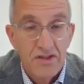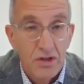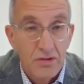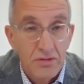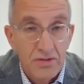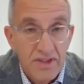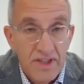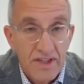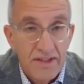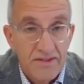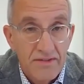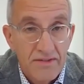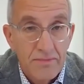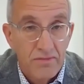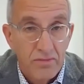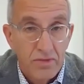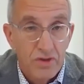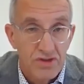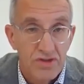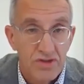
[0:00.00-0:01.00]
So that
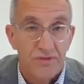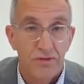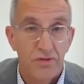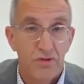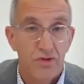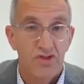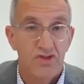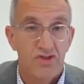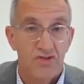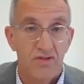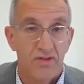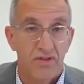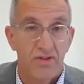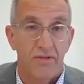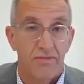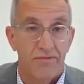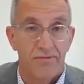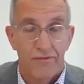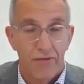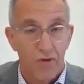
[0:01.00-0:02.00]
was the first uh,
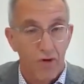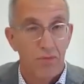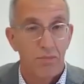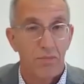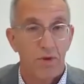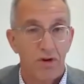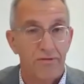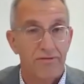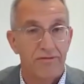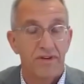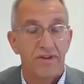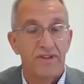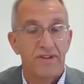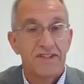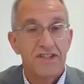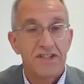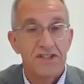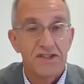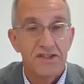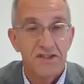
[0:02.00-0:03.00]
form of
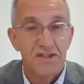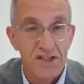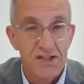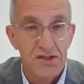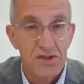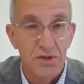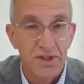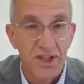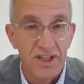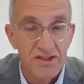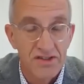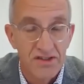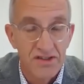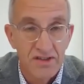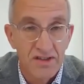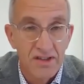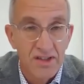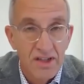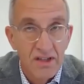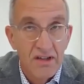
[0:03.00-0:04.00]
distance education,
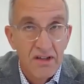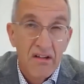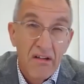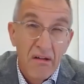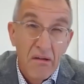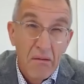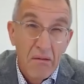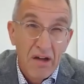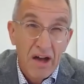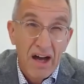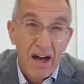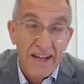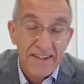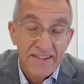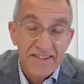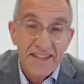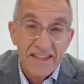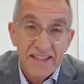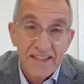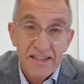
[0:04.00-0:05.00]
I
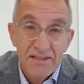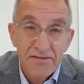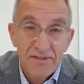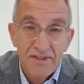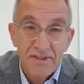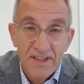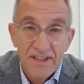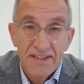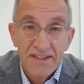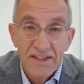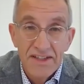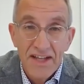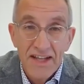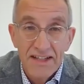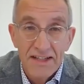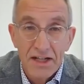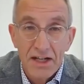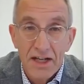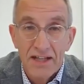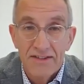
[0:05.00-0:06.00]
think, even in the
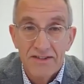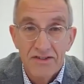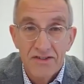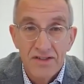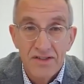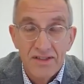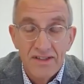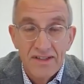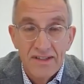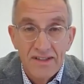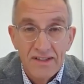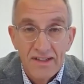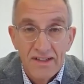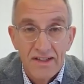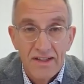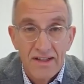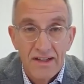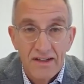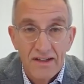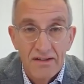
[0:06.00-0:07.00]
Netherlands,
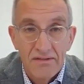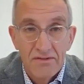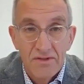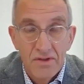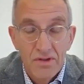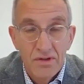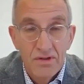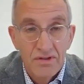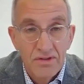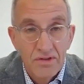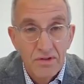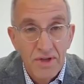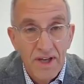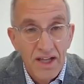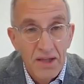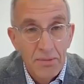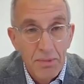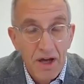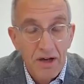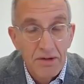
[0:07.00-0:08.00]
uh, to, to
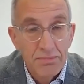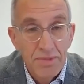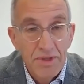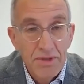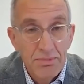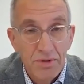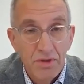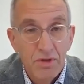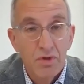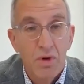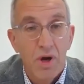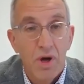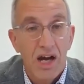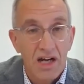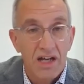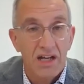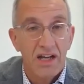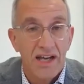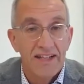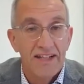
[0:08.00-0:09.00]
help out people who
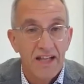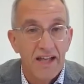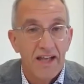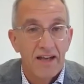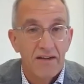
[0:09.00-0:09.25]
are, had a,